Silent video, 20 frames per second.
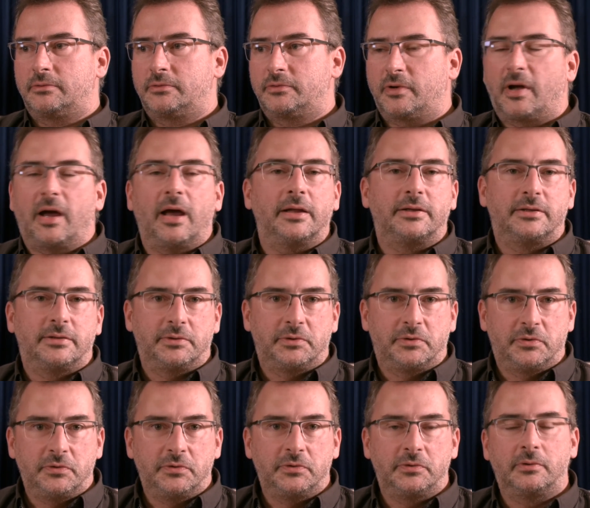try to
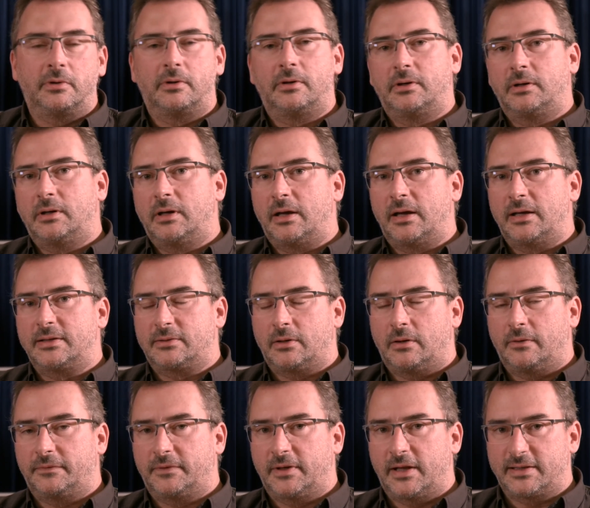do as
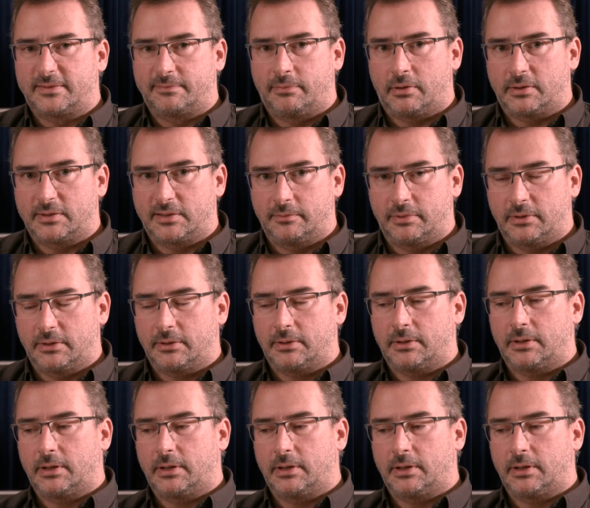often as possible.